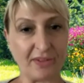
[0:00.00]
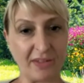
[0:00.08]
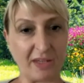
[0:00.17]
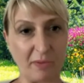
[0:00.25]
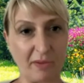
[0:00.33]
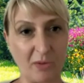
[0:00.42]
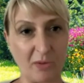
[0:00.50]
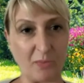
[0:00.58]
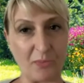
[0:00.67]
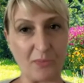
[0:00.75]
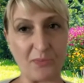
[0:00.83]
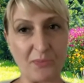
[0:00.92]
keeping
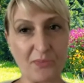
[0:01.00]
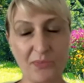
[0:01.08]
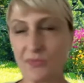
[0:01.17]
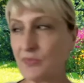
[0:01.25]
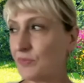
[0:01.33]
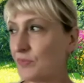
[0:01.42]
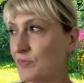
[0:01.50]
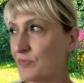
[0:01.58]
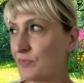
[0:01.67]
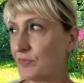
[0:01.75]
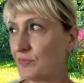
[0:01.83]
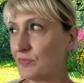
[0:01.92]
them
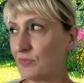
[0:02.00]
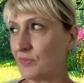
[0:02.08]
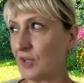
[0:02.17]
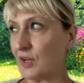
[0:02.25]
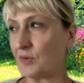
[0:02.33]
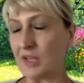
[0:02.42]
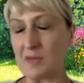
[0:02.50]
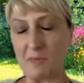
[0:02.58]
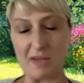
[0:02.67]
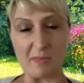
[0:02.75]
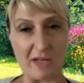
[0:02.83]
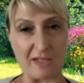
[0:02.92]

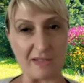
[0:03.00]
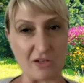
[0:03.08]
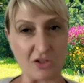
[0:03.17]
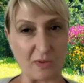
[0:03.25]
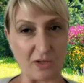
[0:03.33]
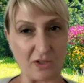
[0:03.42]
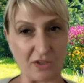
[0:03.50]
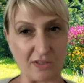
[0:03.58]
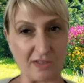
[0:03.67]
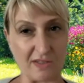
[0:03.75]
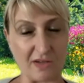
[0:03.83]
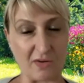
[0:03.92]
out of
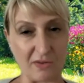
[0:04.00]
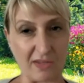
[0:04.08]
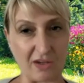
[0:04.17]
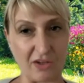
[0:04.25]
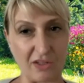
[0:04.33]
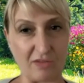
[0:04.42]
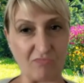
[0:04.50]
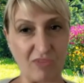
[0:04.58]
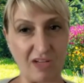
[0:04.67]
situations that they could,